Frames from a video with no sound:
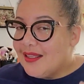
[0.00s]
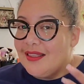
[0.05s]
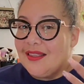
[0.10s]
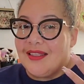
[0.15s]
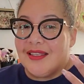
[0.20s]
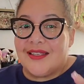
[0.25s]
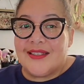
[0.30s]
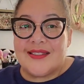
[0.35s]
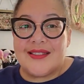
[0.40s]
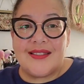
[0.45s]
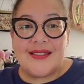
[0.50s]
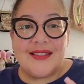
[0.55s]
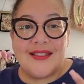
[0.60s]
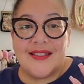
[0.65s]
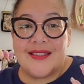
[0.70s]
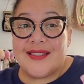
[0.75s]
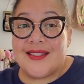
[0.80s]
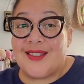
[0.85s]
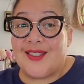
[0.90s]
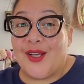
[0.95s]
This
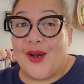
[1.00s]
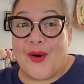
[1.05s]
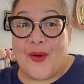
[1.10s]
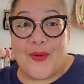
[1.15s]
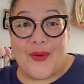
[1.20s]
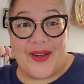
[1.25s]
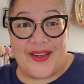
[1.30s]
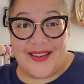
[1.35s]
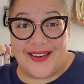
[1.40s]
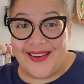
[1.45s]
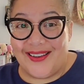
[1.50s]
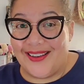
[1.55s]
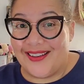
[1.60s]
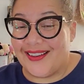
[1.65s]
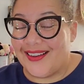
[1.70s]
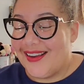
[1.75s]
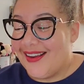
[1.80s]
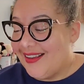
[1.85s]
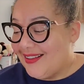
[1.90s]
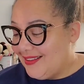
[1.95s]
is so good.
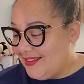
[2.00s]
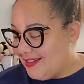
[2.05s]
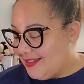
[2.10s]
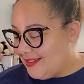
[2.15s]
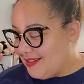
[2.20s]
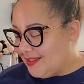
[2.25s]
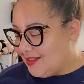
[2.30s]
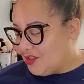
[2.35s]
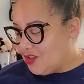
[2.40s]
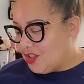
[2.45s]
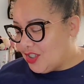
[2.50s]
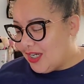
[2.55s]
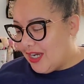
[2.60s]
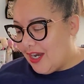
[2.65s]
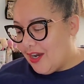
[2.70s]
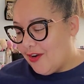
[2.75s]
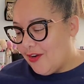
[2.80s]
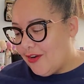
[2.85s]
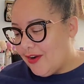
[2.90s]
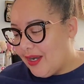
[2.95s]
This is
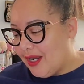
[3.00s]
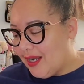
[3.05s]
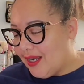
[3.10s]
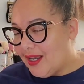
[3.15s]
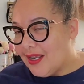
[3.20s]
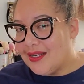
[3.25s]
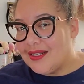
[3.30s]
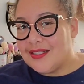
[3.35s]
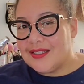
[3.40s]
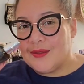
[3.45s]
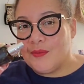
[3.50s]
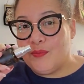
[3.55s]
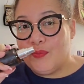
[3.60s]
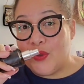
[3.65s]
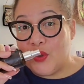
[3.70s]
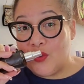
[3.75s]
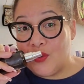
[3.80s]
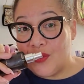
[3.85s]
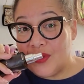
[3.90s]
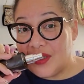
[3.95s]
cherry. It is
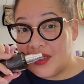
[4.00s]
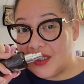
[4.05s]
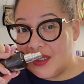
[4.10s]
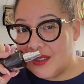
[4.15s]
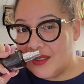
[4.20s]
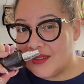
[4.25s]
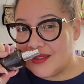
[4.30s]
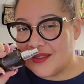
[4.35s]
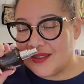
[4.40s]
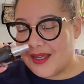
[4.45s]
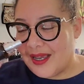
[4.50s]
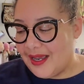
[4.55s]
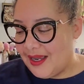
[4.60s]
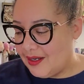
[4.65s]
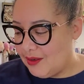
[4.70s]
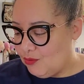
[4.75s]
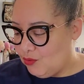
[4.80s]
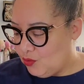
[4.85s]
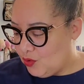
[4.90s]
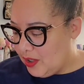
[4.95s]
boozy. It's got
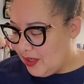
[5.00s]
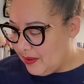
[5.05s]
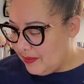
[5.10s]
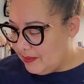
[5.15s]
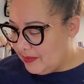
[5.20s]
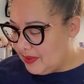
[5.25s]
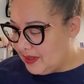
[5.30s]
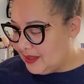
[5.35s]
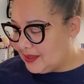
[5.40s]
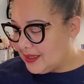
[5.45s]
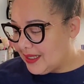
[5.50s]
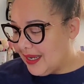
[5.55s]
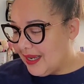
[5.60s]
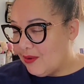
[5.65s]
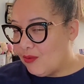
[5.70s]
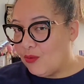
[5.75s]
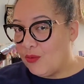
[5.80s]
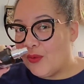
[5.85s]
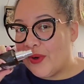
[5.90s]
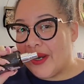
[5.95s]
rum. It's
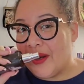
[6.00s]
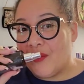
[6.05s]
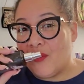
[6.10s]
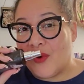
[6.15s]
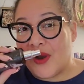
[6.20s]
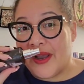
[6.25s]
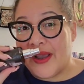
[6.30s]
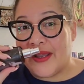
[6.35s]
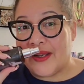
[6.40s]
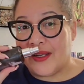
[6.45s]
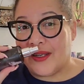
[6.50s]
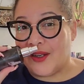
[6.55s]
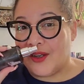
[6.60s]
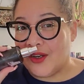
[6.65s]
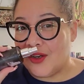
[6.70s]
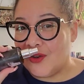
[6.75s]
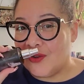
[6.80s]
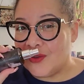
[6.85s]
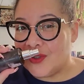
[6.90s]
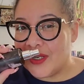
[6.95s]
got red wine and
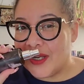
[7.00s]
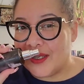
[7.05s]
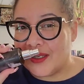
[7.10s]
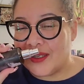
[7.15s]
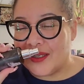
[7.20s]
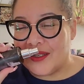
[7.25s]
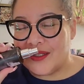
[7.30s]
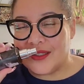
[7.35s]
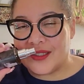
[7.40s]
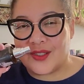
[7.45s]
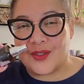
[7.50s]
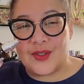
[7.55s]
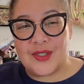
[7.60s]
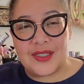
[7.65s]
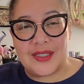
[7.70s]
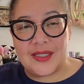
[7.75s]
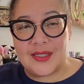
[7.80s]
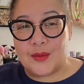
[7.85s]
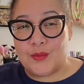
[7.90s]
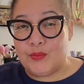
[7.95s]
cognac in it. So
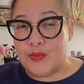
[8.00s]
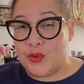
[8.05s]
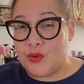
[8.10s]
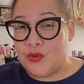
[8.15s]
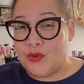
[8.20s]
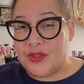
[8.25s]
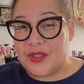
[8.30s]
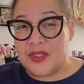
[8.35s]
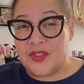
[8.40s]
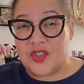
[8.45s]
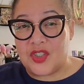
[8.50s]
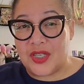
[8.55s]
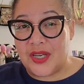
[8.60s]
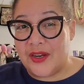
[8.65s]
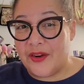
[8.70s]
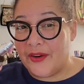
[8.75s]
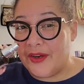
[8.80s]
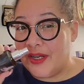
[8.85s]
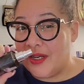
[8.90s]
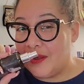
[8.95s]
it's this boozy
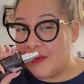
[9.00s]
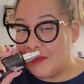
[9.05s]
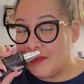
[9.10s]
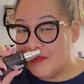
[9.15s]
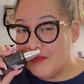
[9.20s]
cherry,